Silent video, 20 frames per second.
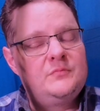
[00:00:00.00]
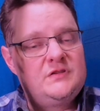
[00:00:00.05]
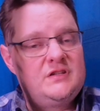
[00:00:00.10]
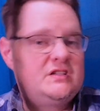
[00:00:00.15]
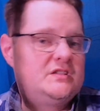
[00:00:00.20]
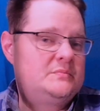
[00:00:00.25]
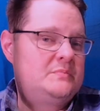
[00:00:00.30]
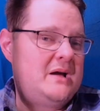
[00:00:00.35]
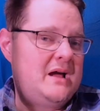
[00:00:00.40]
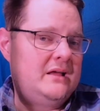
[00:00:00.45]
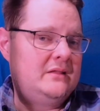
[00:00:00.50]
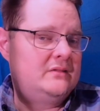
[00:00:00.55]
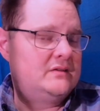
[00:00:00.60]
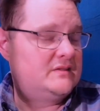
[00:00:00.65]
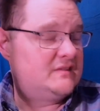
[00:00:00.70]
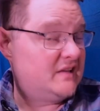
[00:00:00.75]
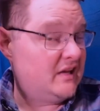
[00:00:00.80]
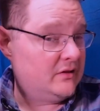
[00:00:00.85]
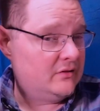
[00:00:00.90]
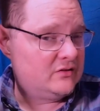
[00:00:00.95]
despite
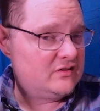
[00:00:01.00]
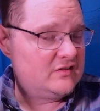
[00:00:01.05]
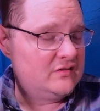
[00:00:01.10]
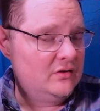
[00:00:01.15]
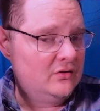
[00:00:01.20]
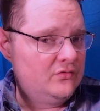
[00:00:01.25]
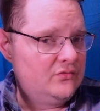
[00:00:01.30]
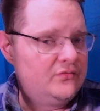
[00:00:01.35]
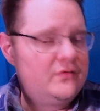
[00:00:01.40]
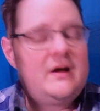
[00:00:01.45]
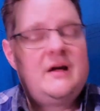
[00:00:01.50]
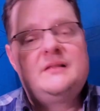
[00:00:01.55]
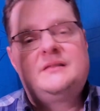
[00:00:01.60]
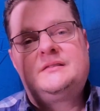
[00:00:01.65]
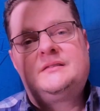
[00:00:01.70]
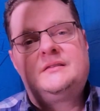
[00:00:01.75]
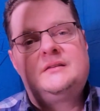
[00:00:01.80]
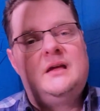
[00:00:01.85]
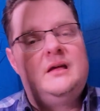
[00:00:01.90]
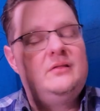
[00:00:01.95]
the stainless steel
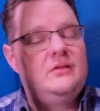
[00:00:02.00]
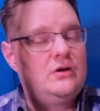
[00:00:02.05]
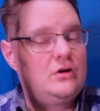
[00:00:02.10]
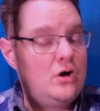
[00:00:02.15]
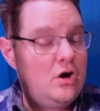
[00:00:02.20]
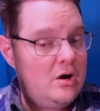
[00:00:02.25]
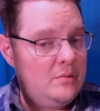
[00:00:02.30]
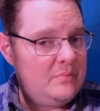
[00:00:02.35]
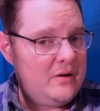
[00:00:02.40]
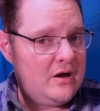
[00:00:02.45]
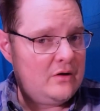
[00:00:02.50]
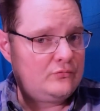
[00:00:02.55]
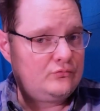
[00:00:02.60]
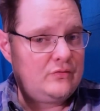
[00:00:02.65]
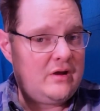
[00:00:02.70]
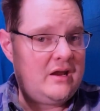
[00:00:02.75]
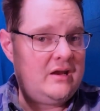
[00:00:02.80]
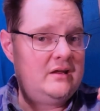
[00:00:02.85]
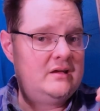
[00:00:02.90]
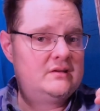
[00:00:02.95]
frets and the
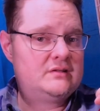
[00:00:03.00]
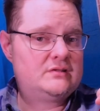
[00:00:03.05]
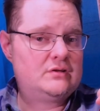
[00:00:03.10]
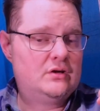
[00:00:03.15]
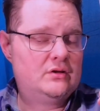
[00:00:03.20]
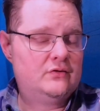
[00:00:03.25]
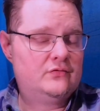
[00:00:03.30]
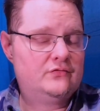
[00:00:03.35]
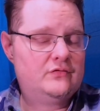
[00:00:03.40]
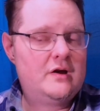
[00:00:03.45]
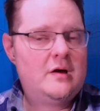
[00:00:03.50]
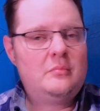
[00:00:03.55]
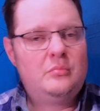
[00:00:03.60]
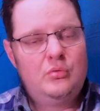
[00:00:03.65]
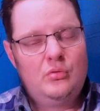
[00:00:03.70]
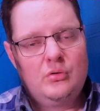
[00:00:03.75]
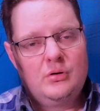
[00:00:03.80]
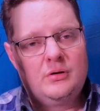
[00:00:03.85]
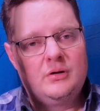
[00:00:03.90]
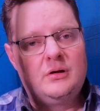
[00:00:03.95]
compound radius on the
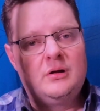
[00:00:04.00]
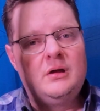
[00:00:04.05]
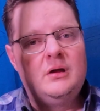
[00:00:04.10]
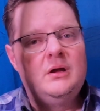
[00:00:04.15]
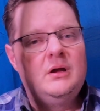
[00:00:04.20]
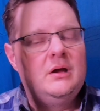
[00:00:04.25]
fretboard,